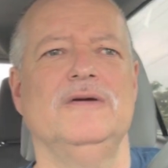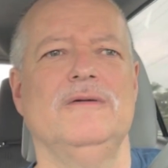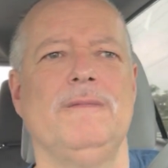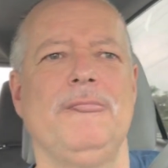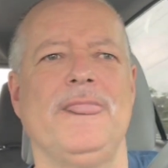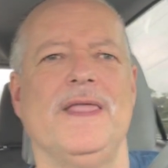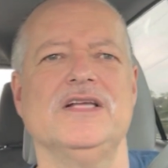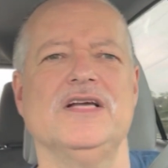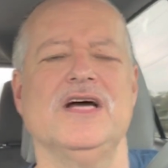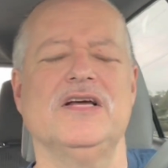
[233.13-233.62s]

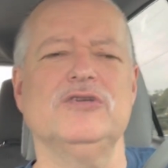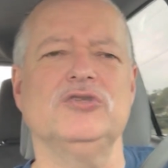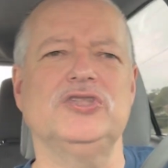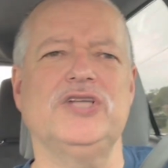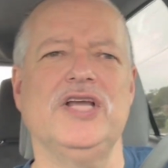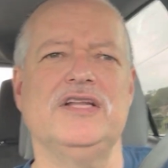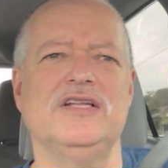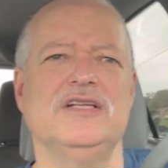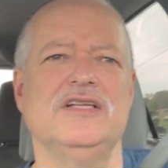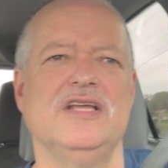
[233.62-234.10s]
And
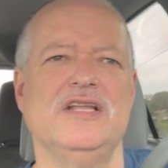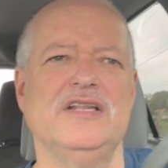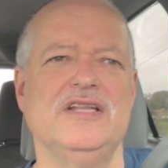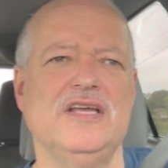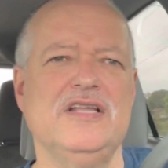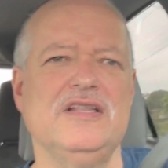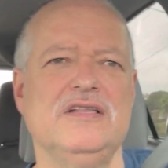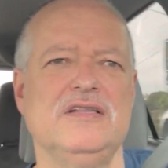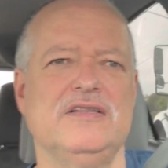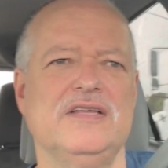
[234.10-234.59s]
understand that,
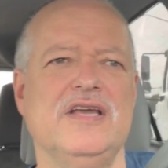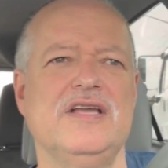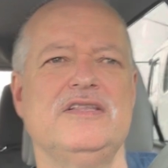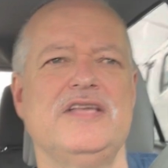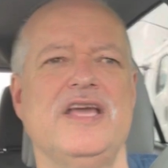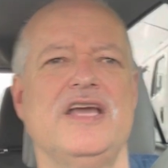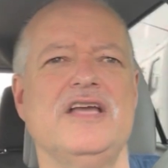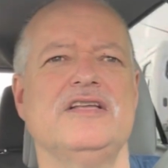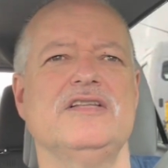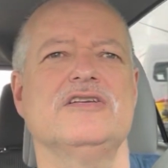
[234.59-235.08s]
and then
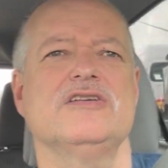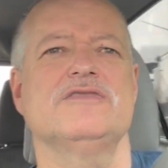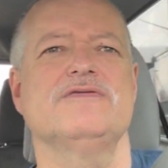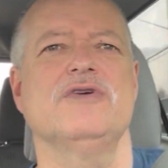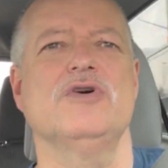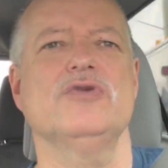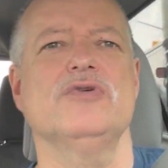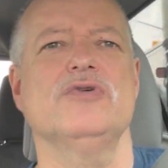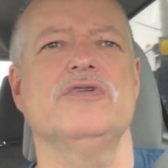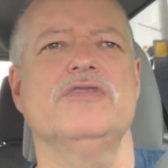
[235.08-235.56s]
take this
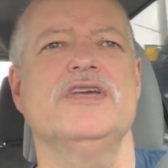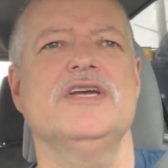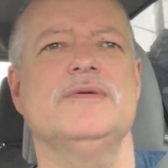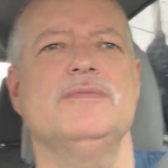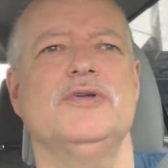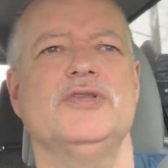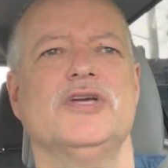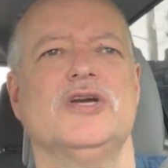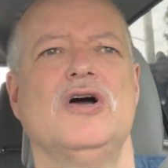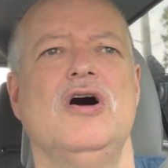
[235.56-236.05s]
further. Think
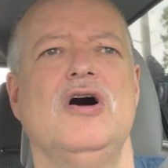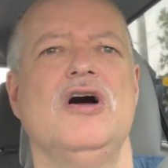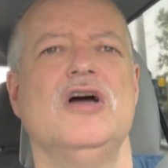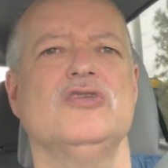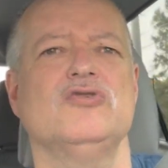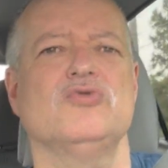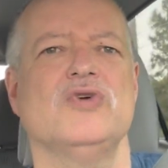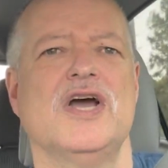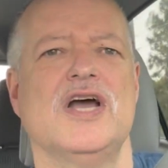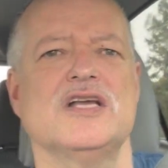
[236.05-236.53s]
about the
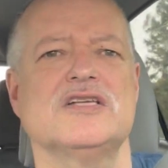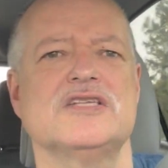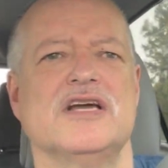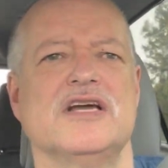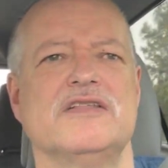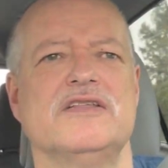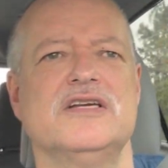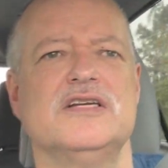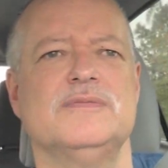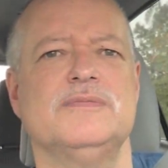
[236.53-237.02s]
contrast.
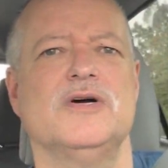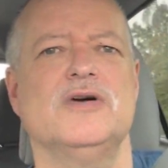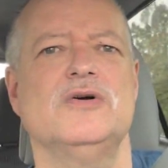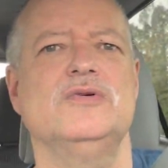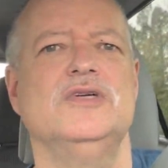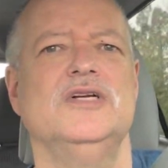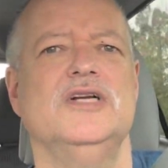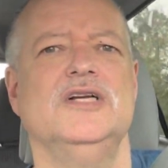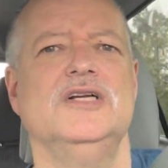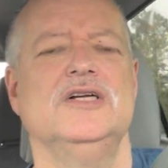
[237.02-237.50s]
Think
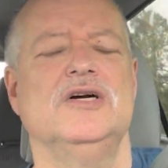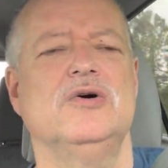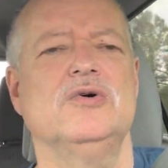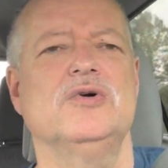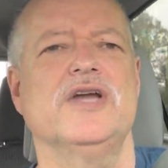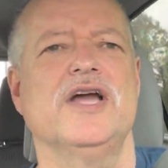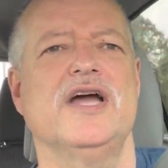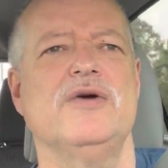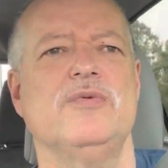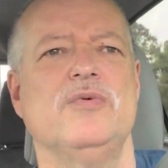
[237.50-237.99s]
about,
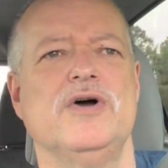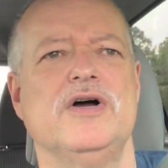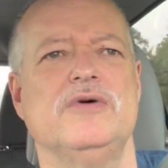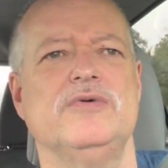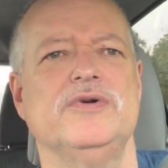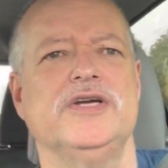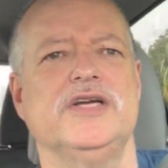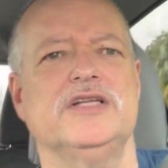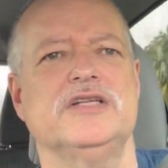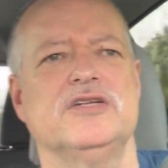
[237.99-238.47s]
okay, well,
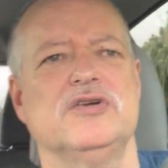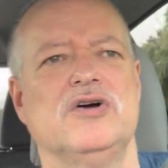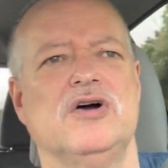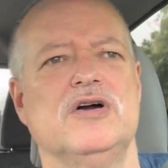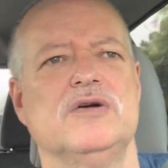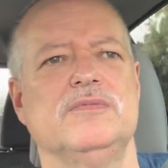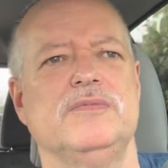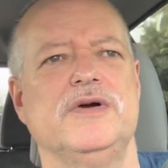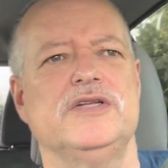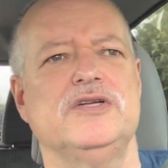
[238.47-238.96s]
when I get
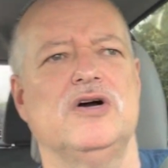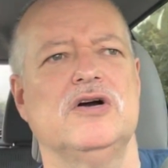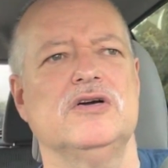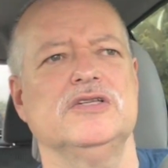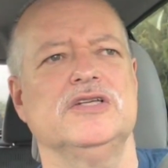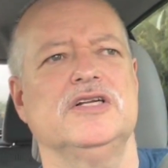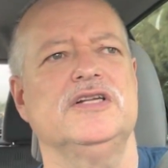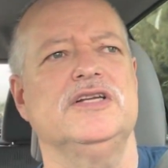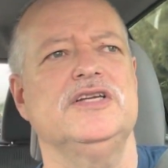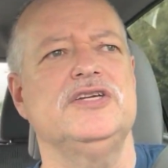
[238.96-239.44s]
my dog
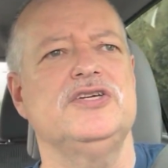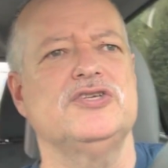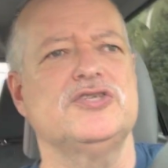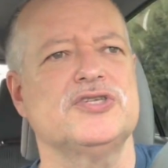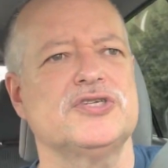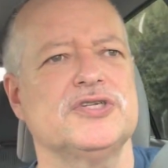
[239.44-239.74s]
on the leash,